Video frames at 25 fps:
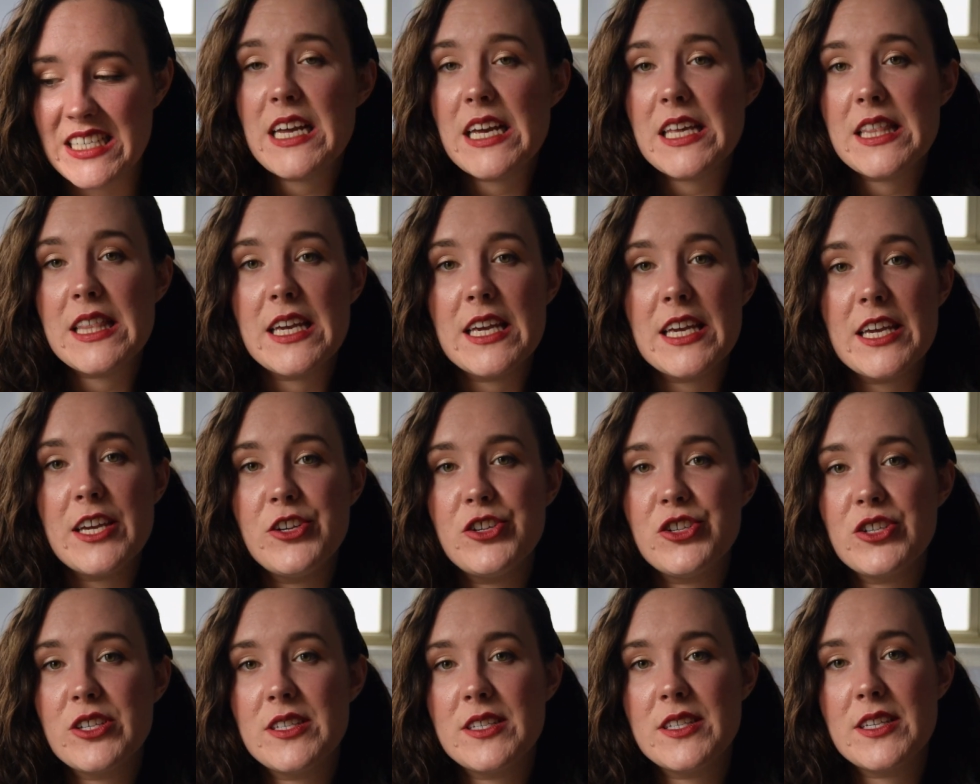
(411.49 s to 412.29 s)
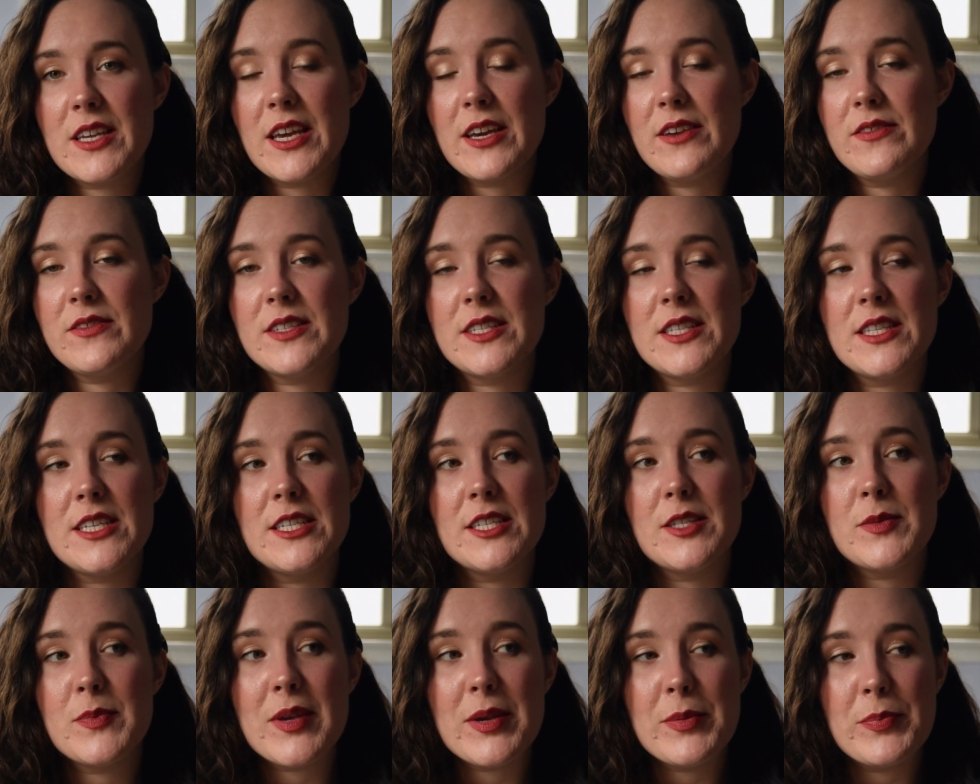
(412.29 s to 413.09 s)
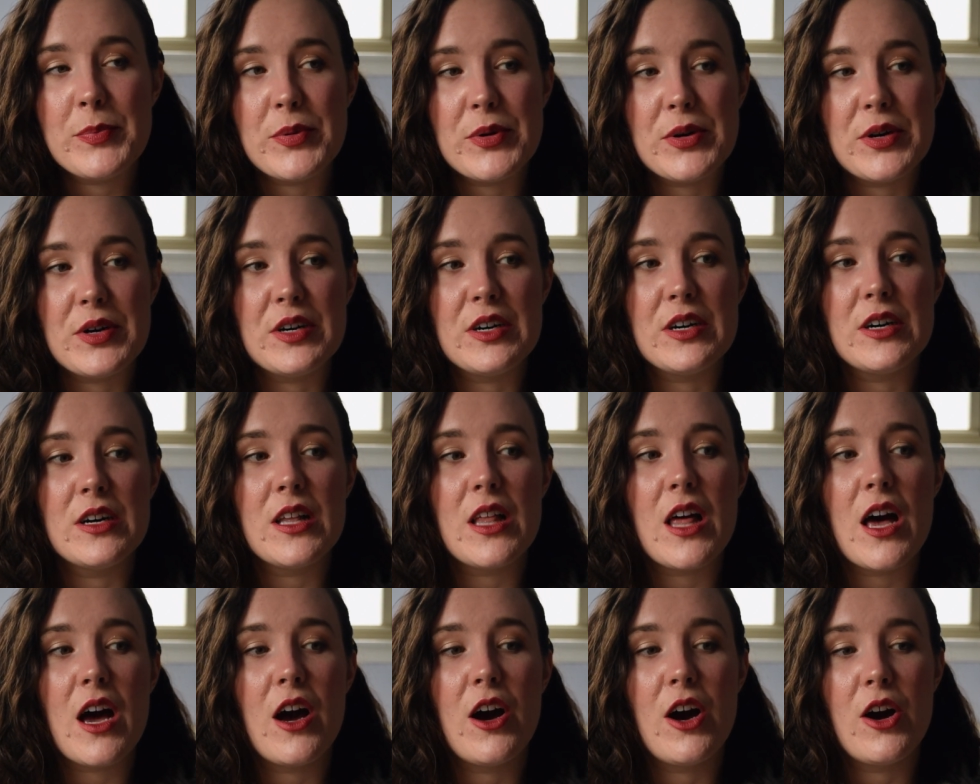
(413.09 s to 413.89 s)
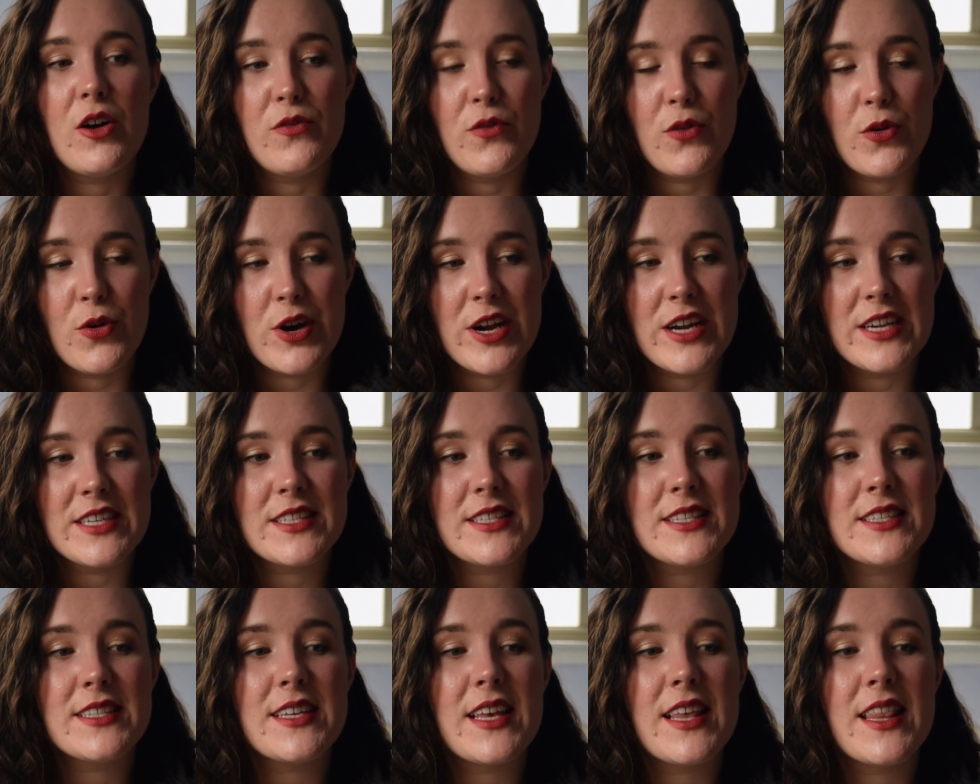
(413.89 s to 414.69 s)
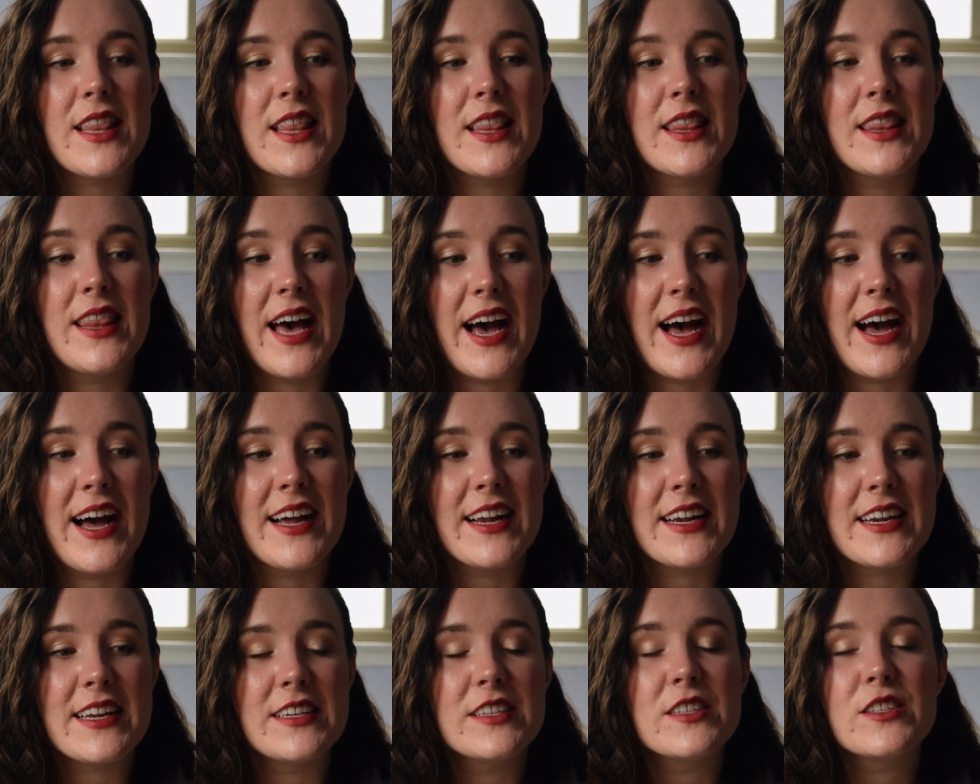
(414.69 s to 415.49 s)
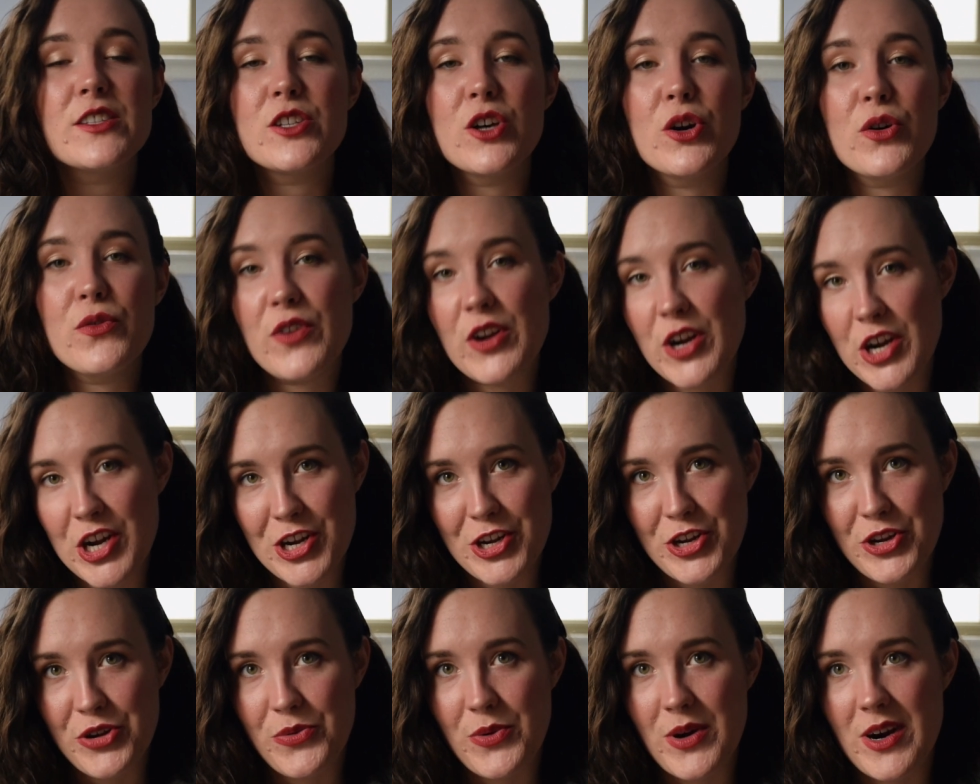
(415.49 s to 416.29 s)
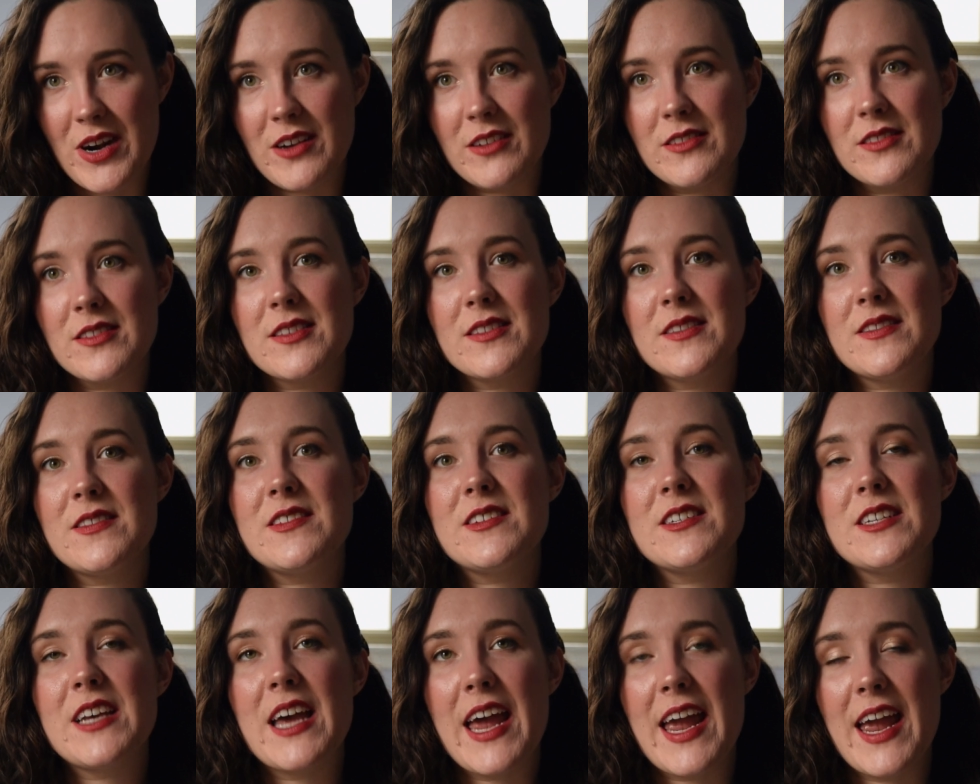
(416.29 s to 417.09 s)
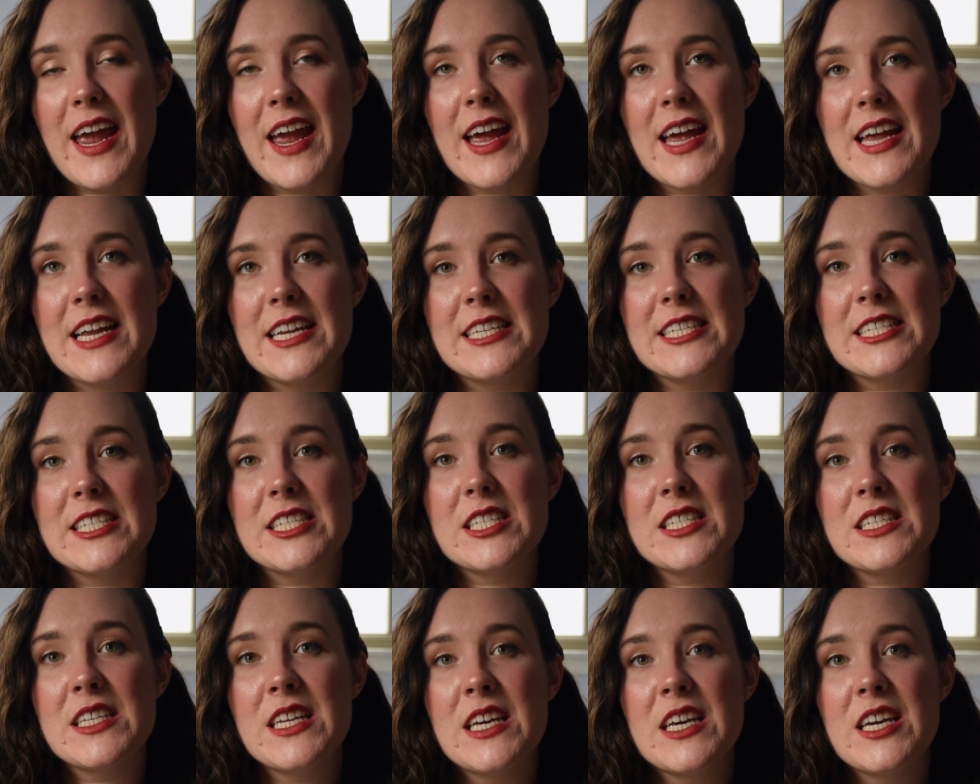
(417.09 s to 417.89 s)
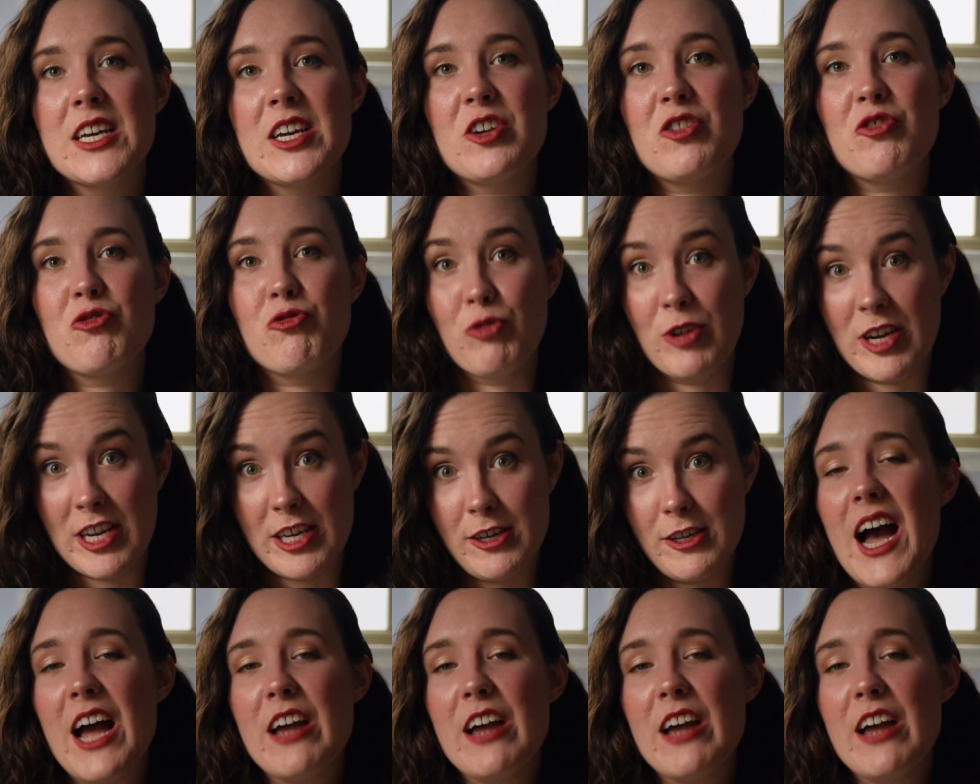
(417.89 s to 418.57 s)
I think he just gives these people a voice that is so very nuanced and real.